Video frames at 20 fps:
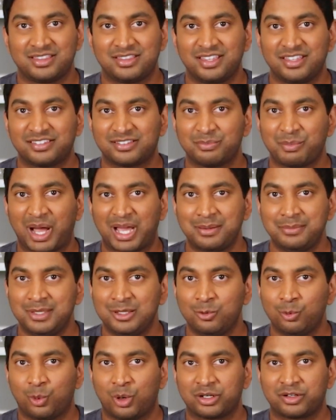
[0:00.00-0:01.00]
This might
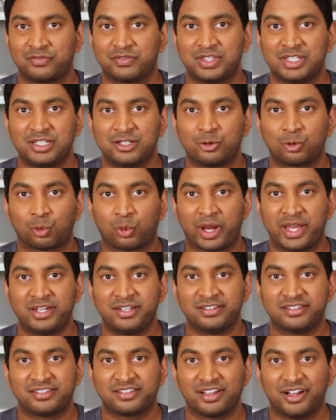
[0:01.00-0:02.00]
be one of the
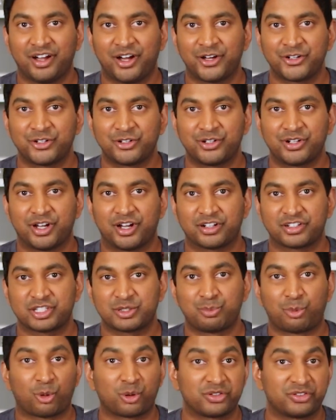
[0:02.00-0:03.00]
greatest underdog
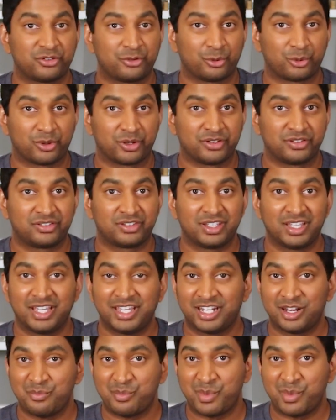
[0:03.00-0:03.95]
sports stories in